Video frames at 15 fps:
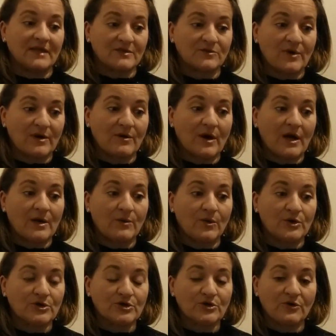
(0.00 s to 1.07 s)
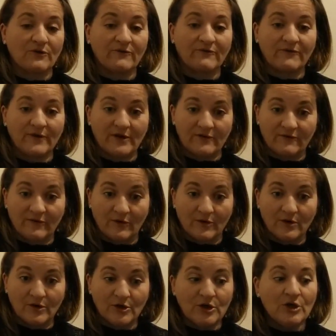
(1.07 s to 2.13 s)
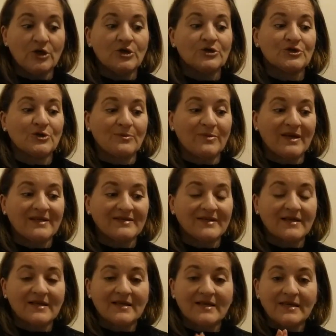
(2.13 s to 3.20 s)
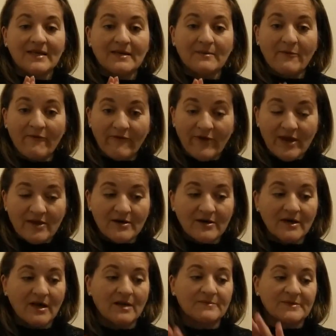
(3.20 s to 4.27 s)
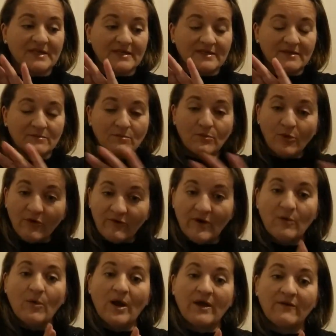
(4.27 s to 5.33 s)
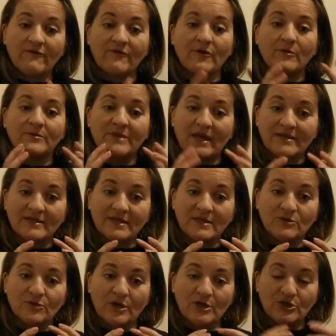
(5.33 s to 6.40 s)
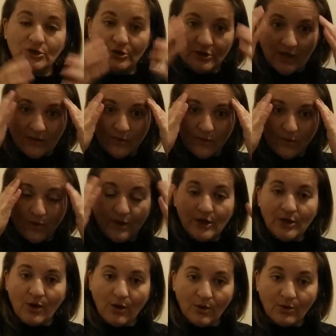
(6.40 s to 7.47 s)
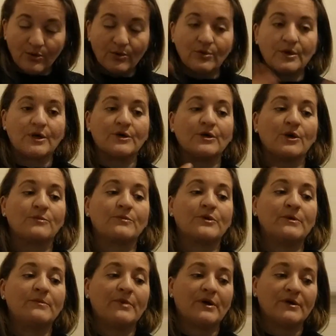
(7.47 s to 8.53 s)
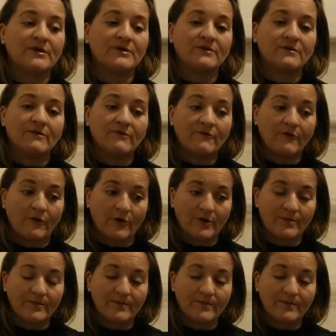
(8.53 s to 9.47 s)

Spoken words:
That's why I was so fearful. So basically, fear helps us move away from that situation that we know we're not prepared for.